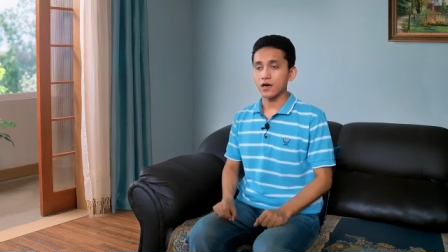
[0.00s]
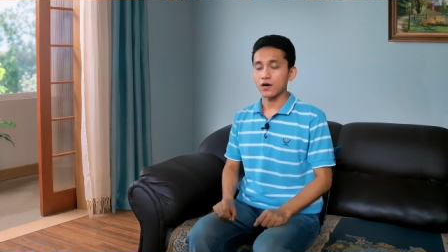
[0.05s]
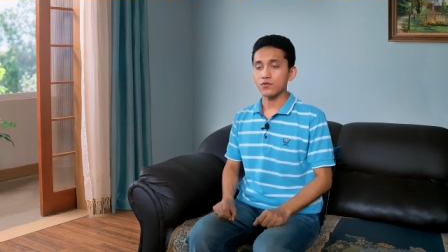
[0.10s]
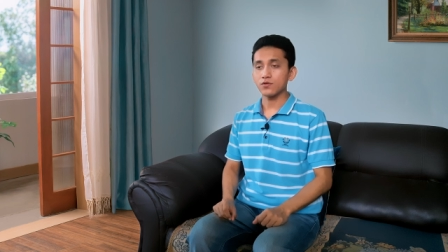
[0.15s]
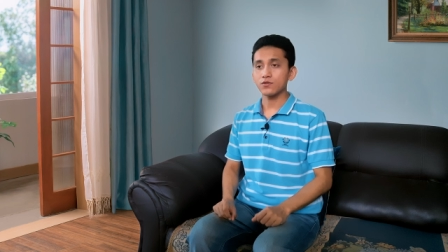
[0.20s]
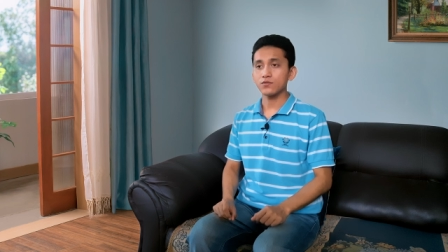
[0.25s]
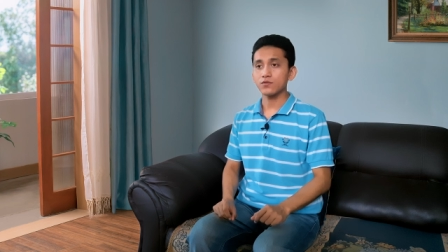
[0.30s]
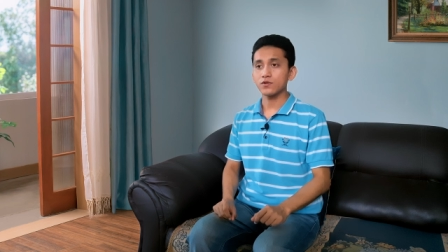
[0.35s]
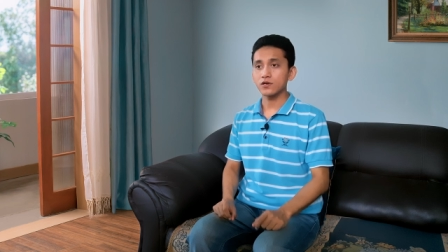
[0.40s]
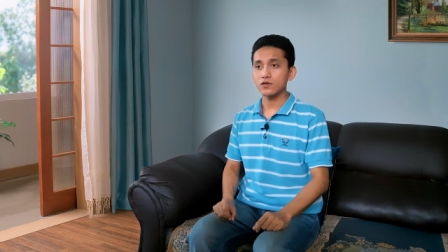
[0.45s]

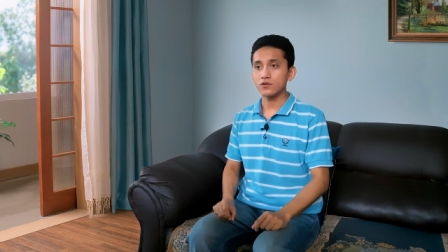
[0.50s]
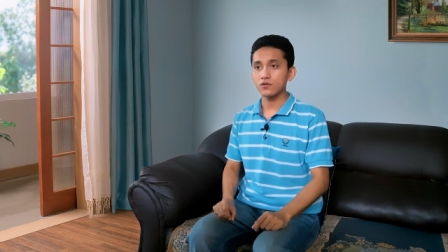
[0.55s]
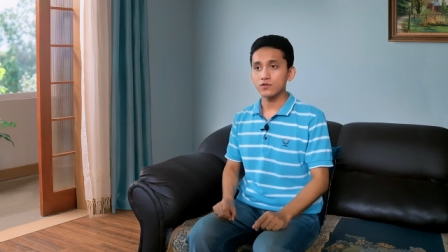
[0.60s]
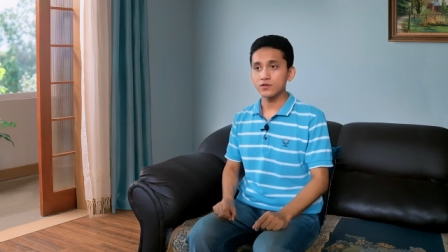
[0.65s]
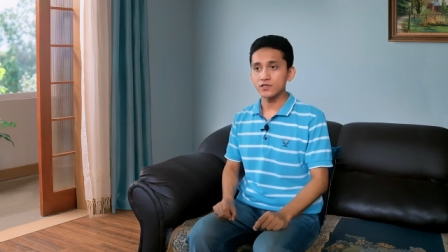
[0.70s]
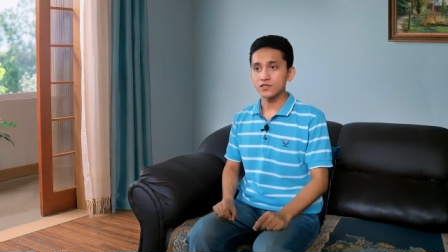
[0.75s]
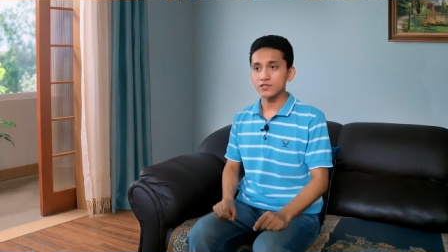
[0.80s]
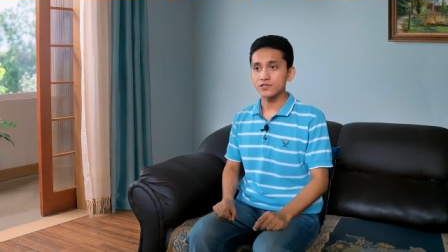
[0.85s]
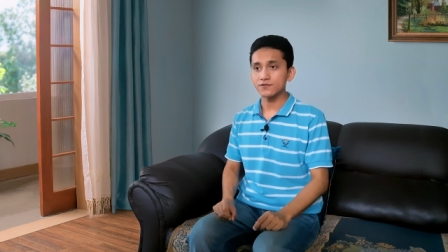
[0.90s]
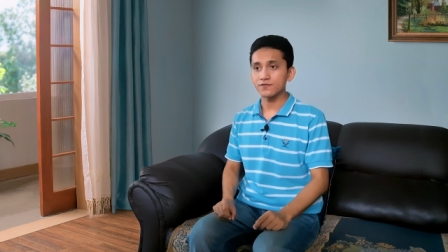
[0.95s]
our
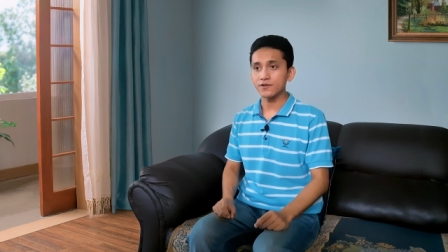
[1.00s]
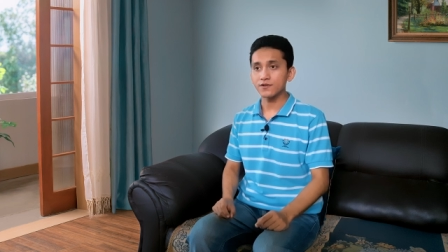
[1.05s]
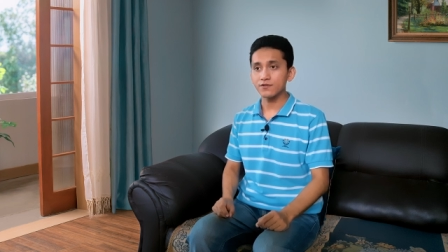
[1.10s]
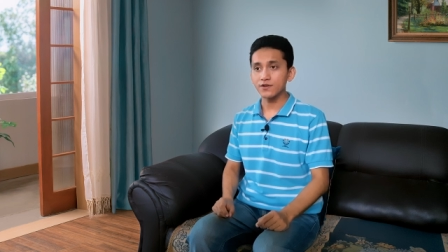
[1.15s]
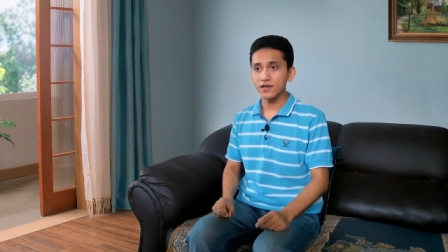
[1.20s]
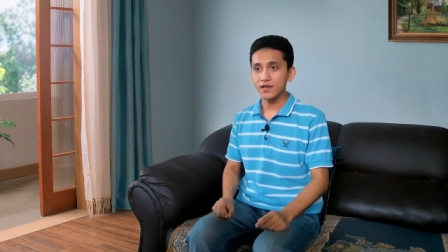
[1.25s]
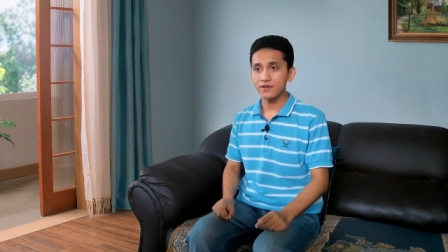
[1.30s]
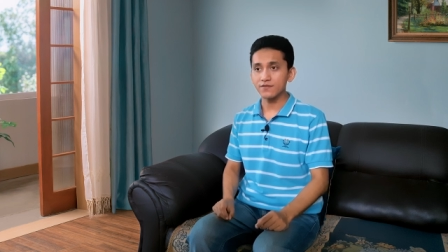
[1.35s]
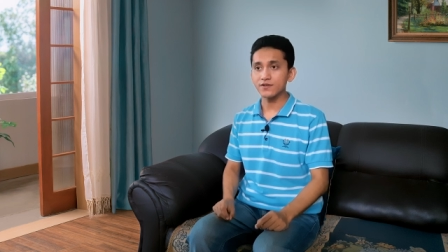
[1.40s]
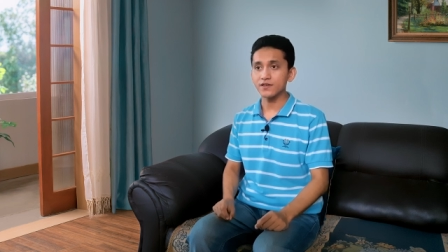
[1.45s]
workload is
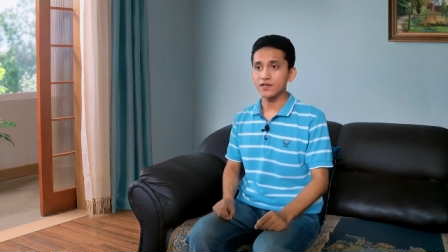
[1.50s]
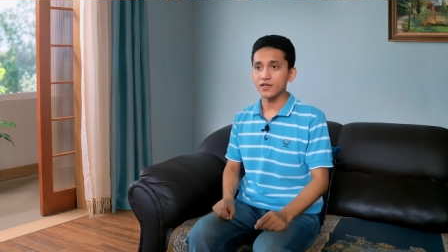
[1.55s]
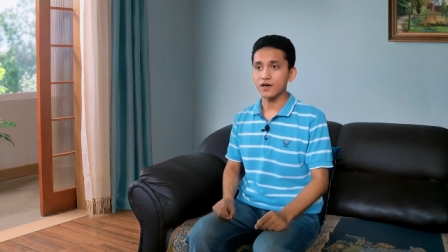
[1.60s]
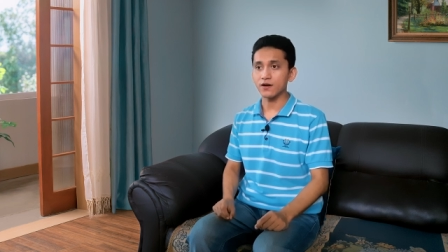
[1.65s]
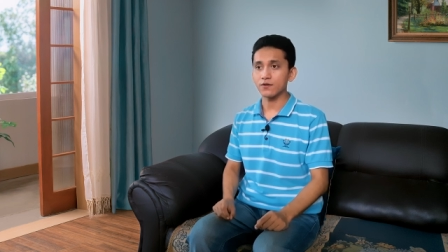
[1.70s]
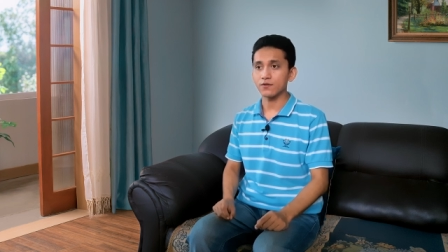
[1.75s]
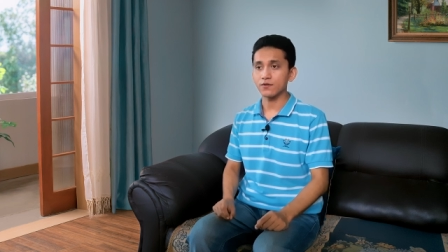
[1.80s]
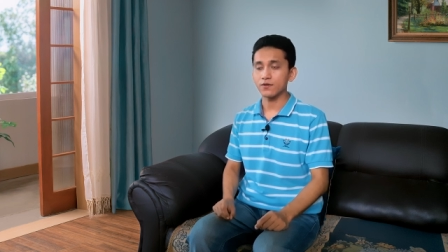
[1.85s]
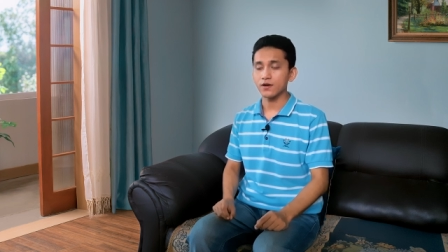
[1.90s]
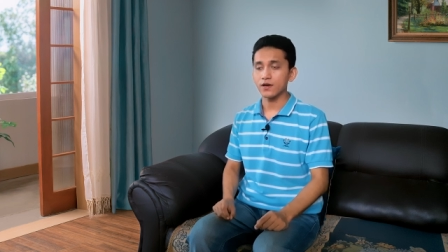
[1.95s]
very heavy
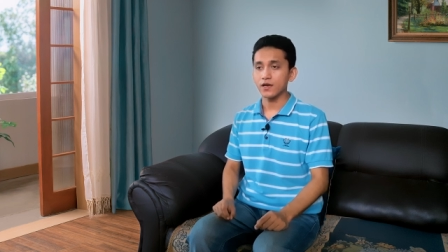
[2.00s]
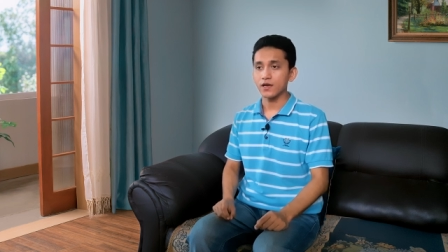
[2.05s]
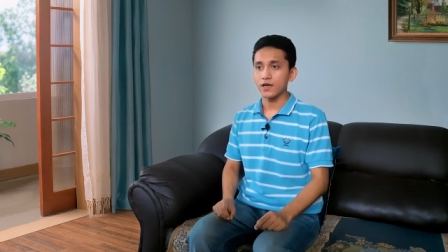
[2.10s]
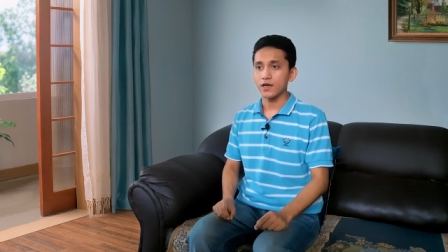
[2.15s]
now,